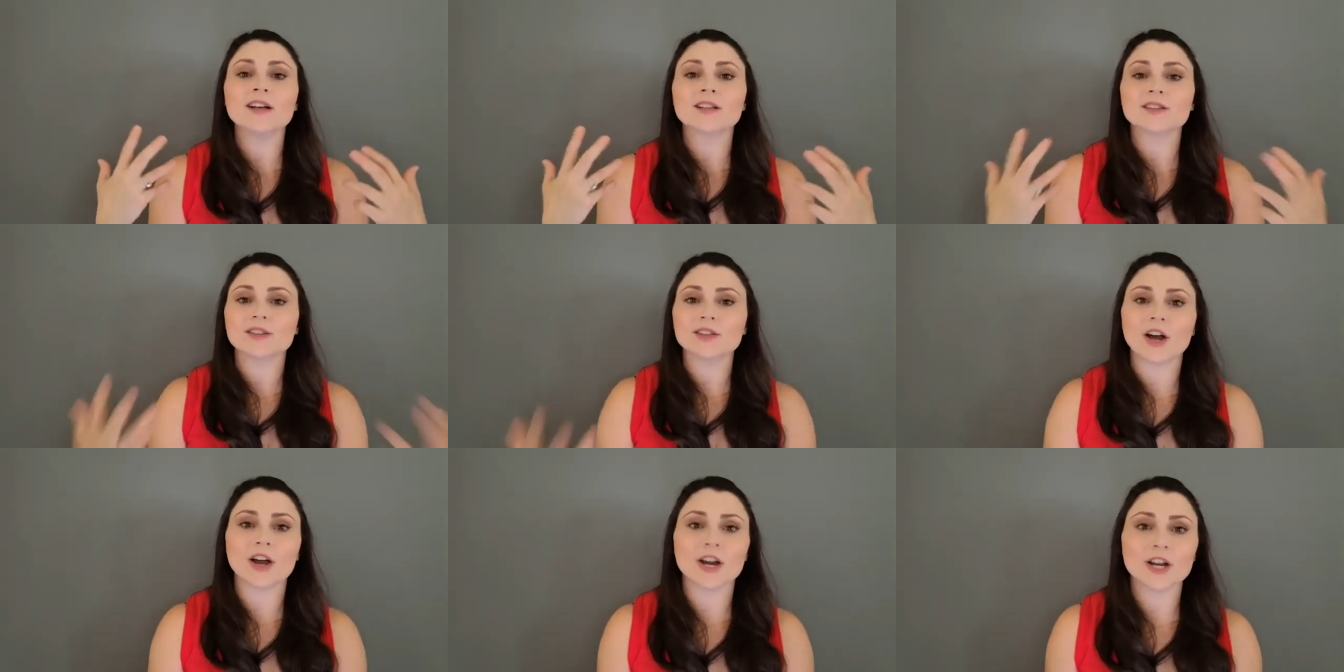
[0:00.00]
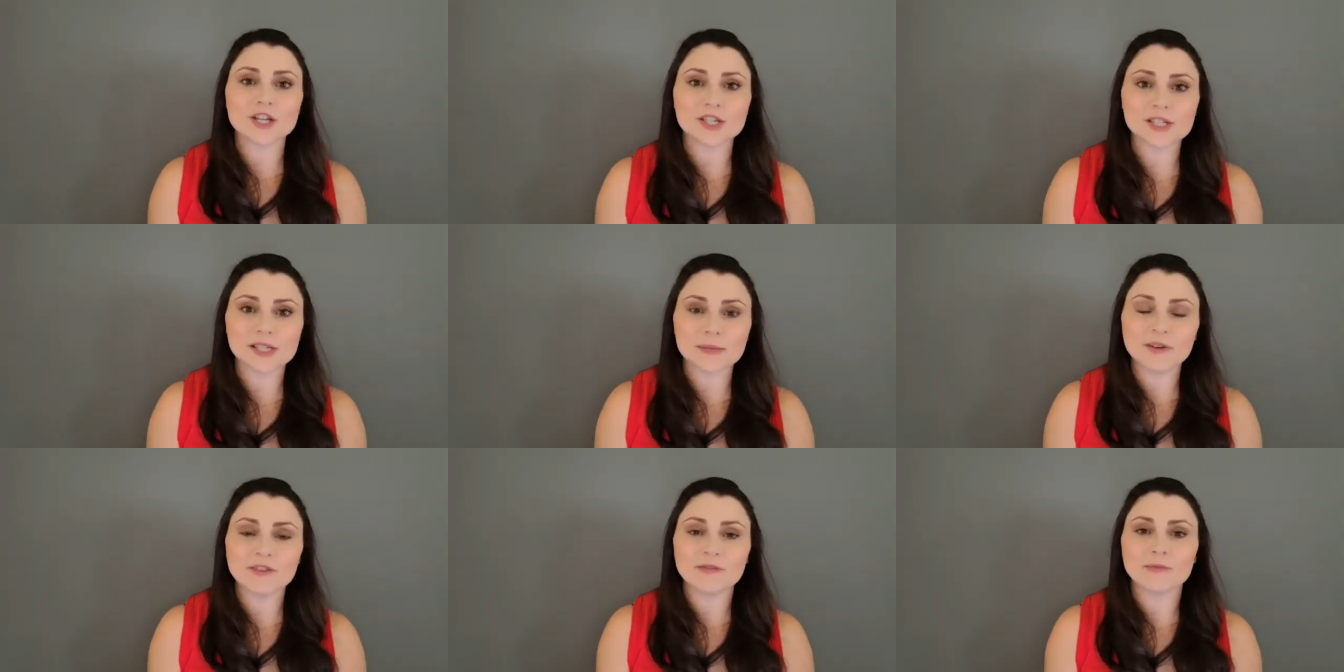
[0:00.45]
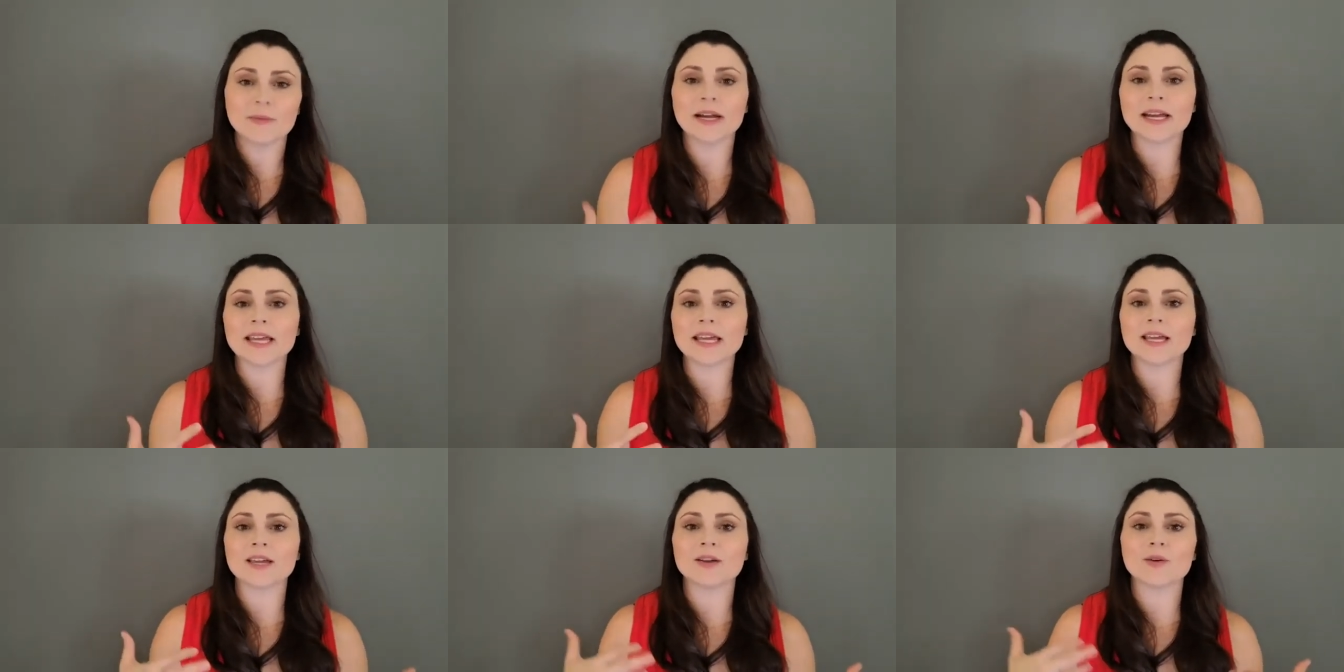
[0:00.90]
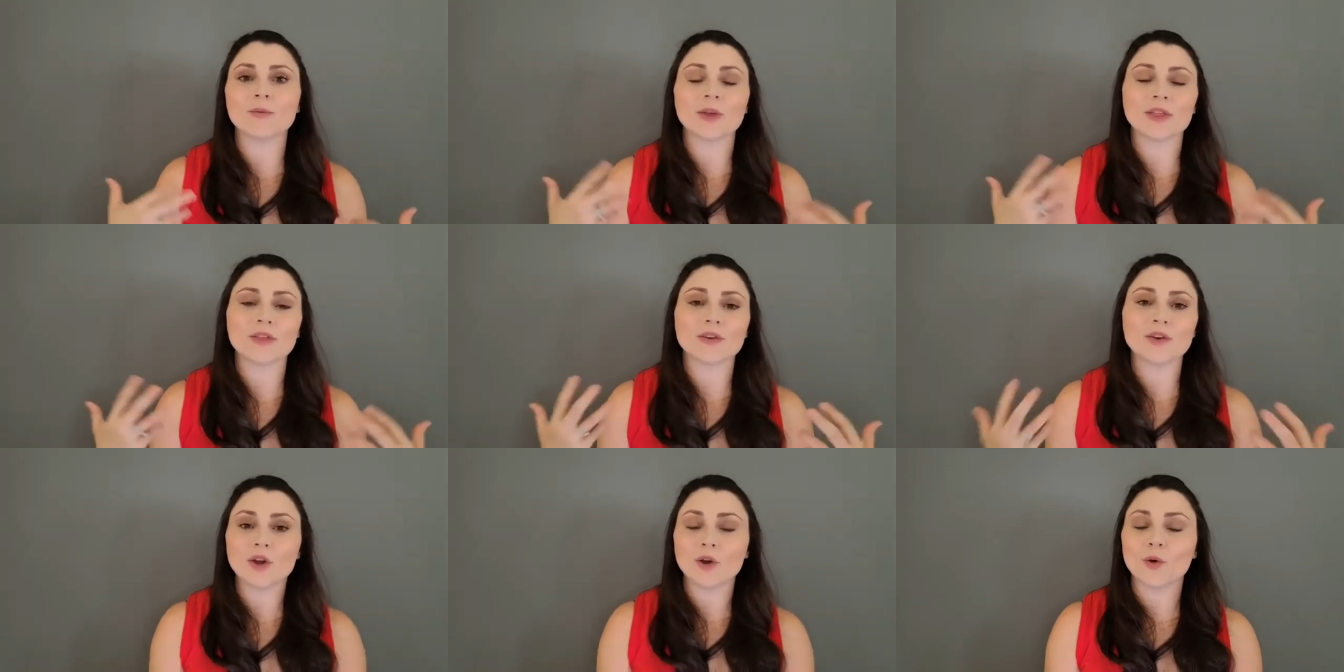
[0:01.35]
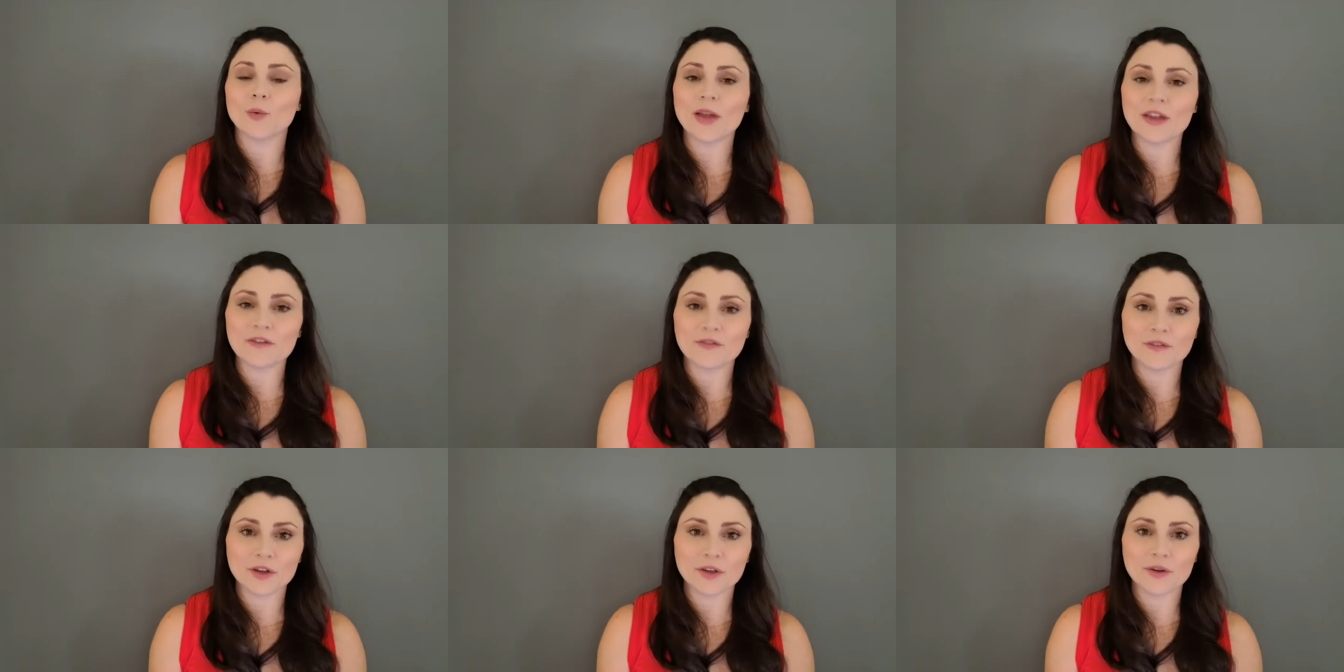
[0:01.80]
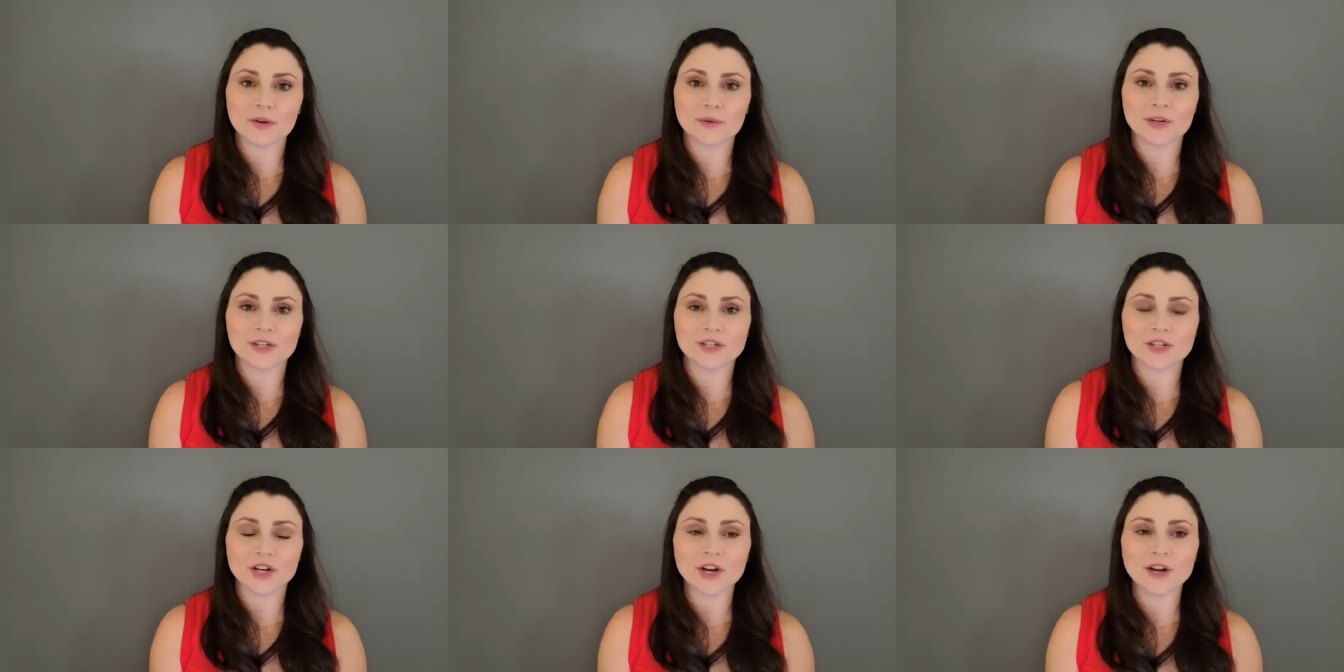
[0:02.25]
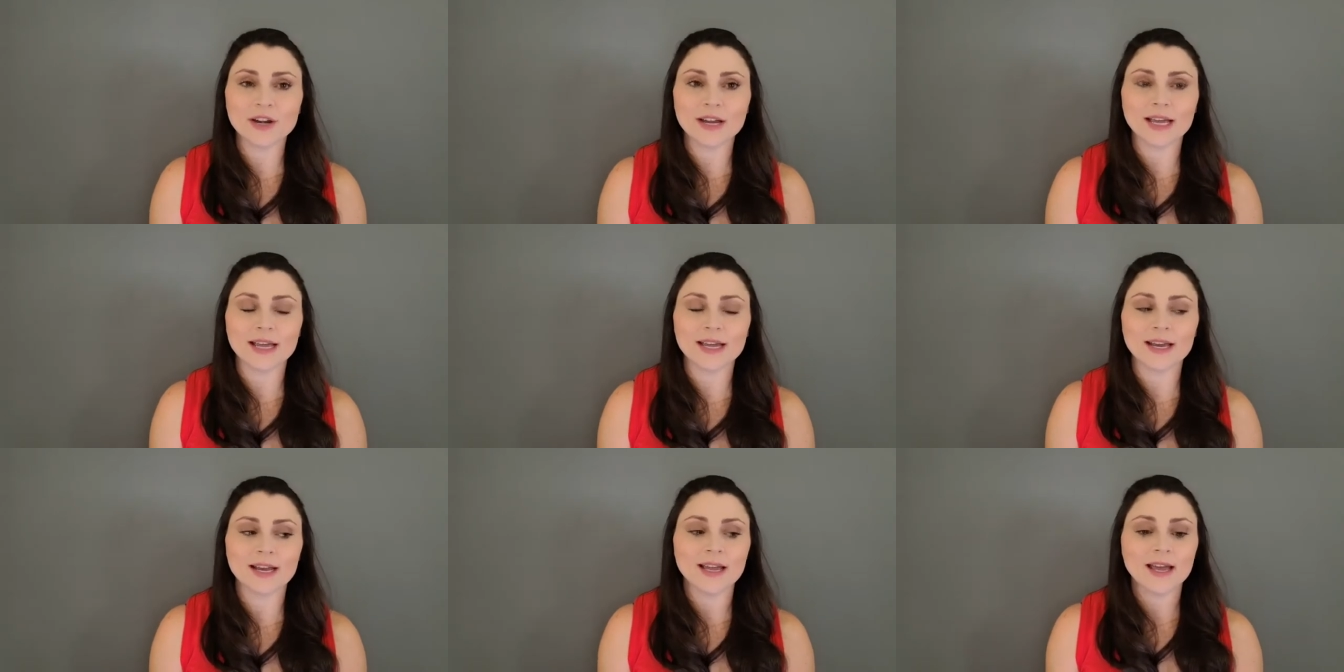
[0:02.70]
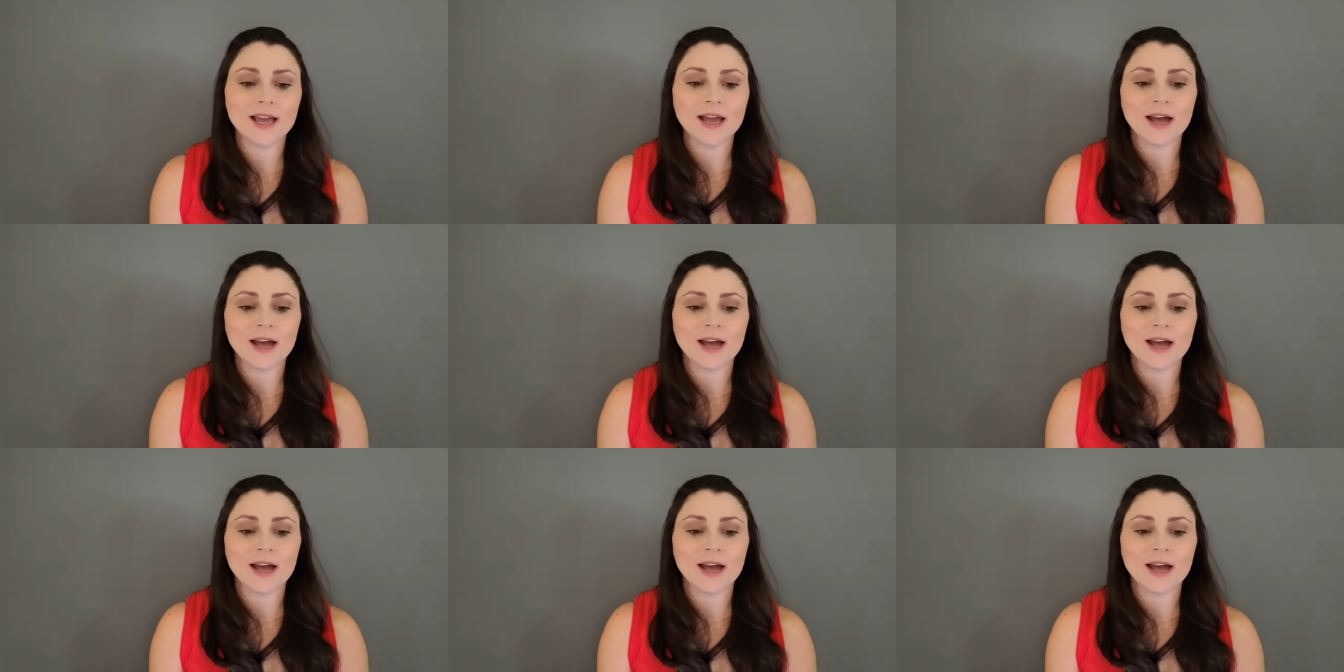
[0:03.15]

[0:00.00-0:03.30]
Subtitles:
large sum of money with no way for you to return it